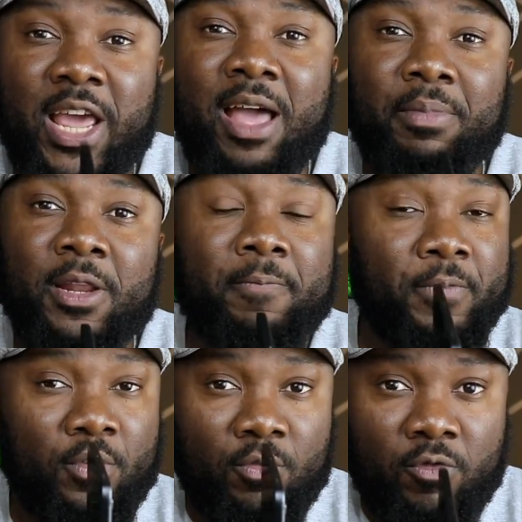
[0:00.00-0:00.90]
tablet
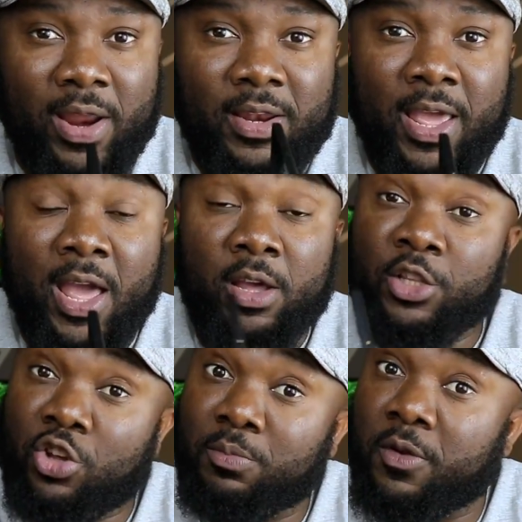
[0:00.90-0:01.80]
right now
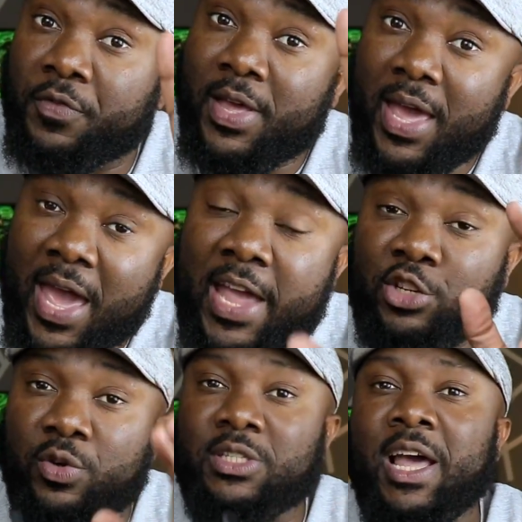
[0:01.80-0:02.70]
in terms of
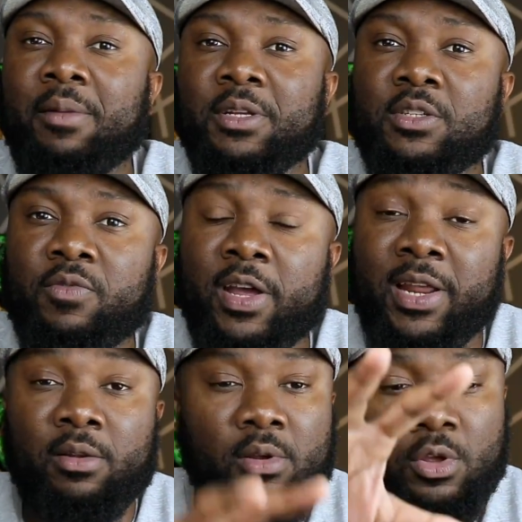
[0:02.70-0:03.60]
Android tablets, right,
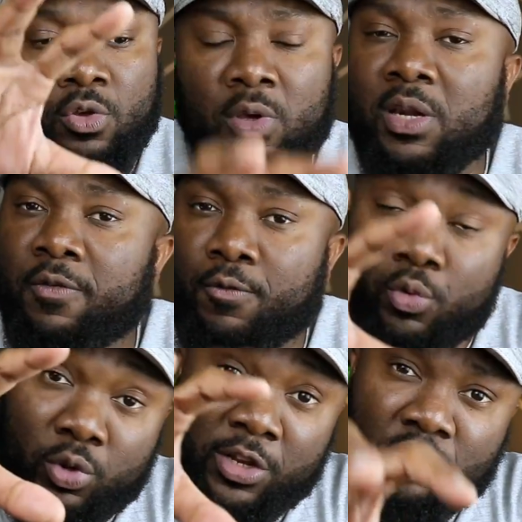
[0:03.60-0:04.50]
that you can
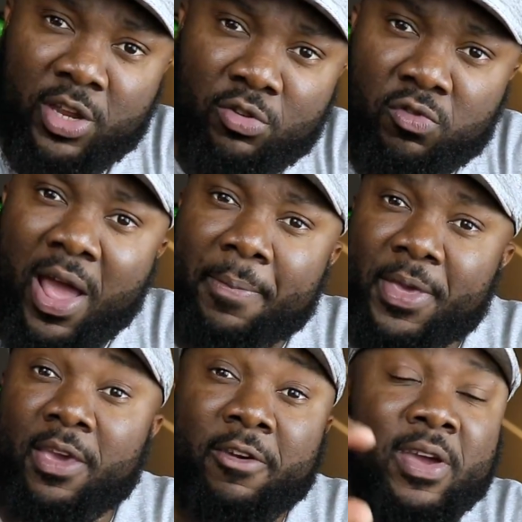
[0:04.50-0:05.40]
afford, that you can grab
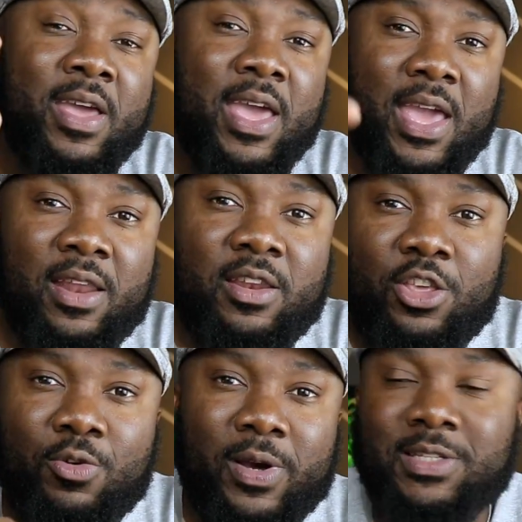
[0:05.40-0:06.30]
here in the
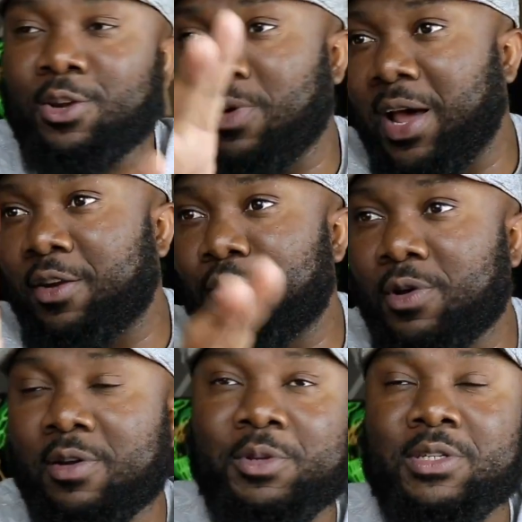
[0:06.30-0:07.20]
US. I know a lot of
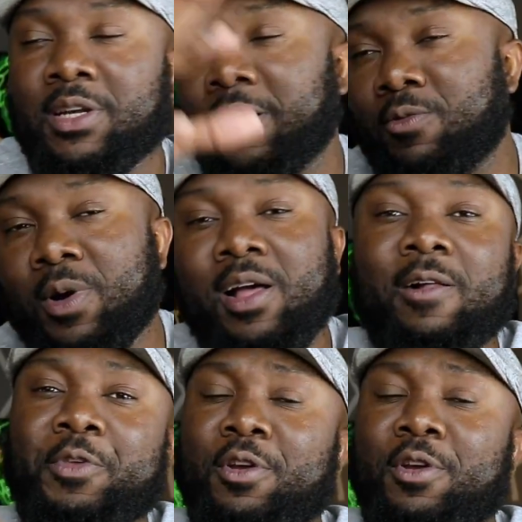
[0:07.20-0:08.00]
you are going to be saying, well,